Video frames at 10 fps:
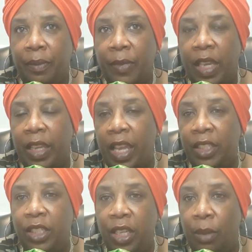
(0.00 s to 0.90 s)
in case
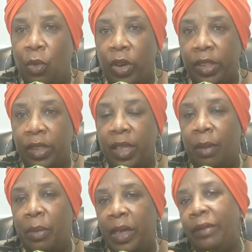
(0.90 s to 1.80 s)
Tim wanted
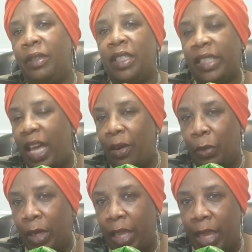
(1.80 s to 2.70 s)
some, but this kind of
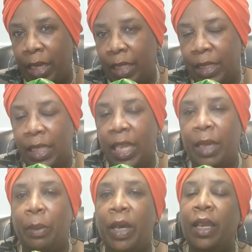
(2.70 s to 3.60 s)
really ain't his thing.
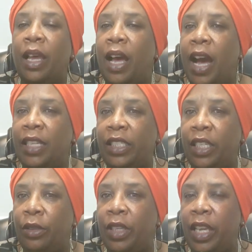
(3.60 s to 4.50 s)
But I
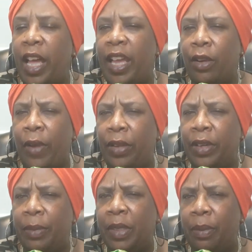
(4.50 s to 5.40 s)
still did. I had ground
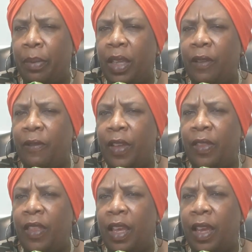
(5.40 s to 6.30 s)
up some beef,
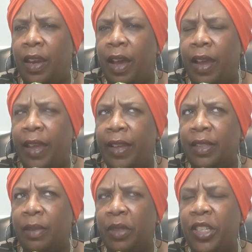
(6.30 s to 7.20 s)
and then I had
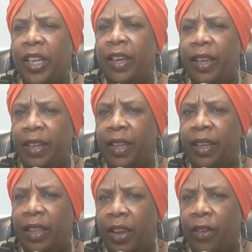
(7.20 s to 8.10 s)
some chicken I did
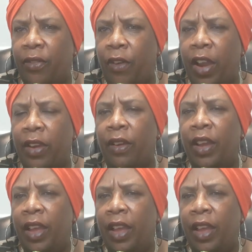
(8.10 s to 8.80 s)
in the air fryer,